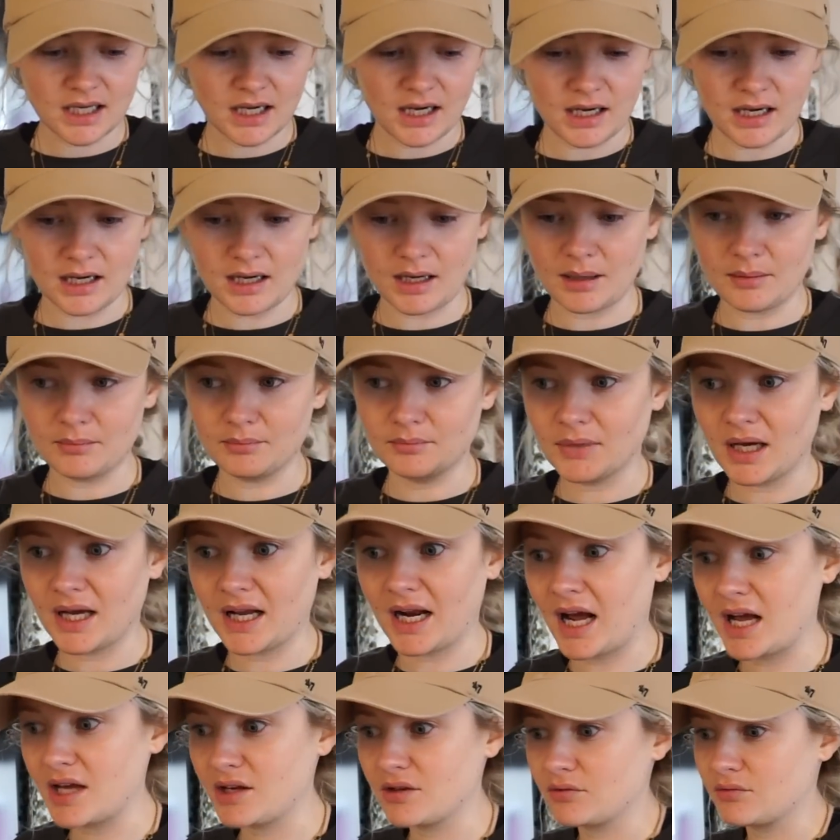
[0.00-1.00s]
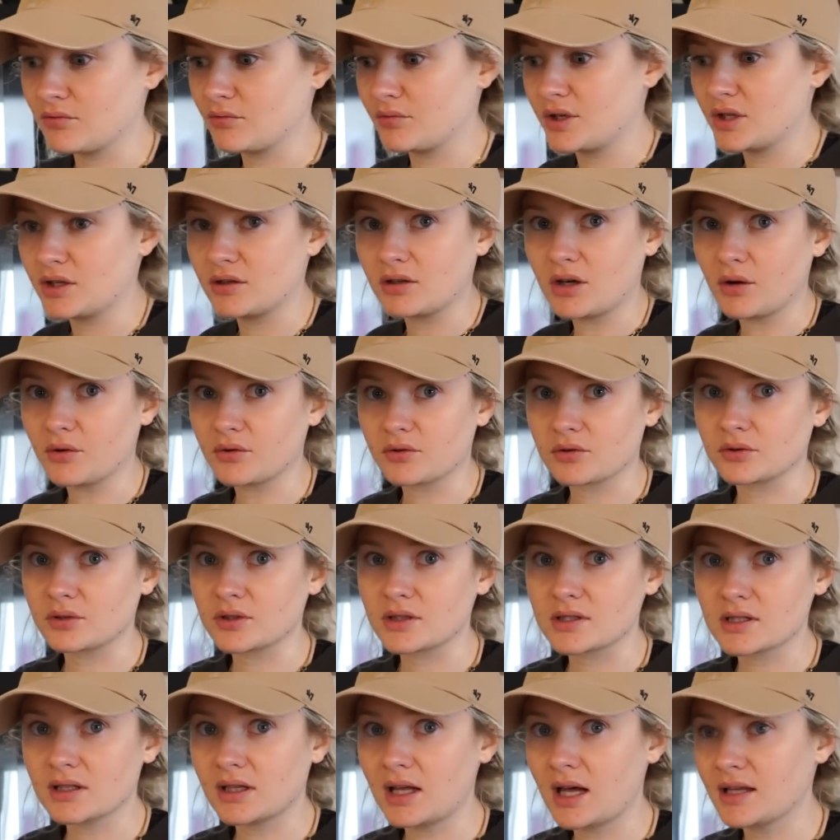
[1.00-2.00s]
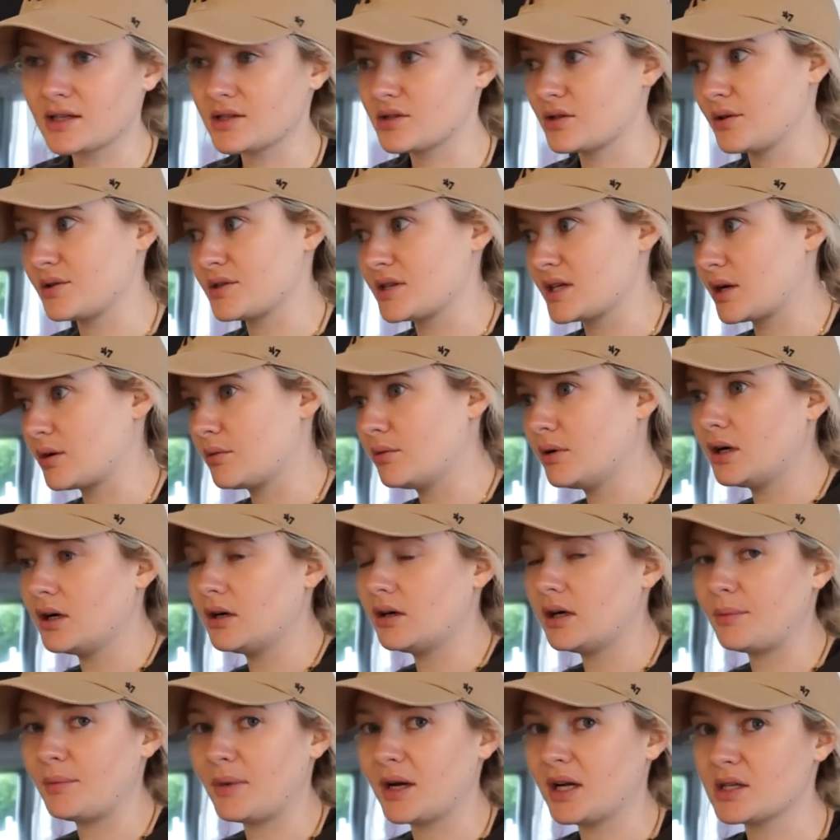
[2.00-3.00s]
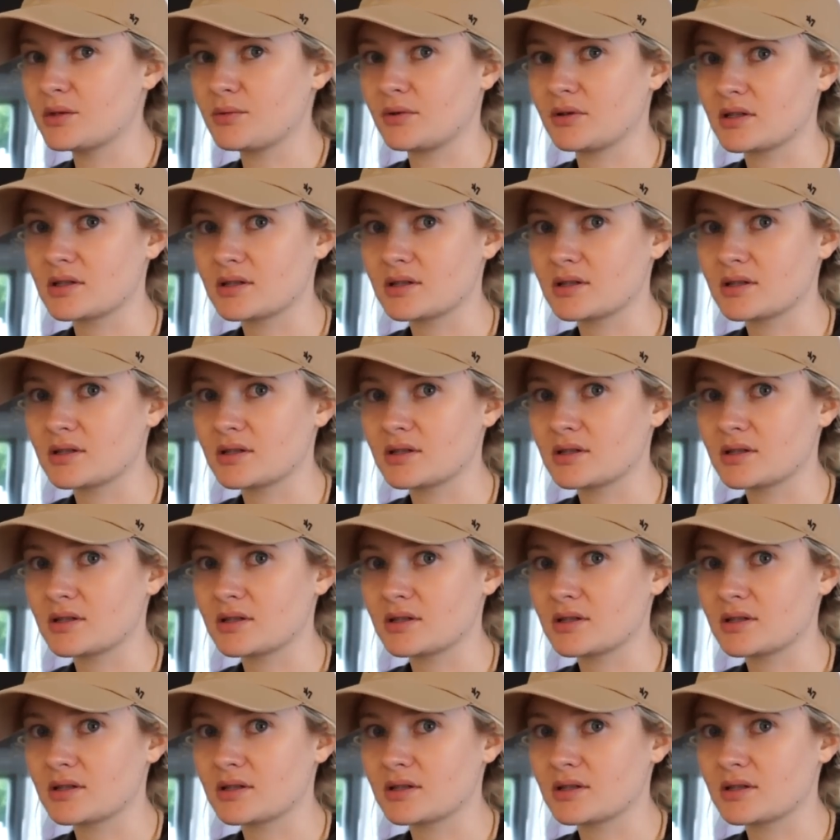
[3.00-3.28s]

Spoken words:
And we go through these a lot, so I was like, well, I might as well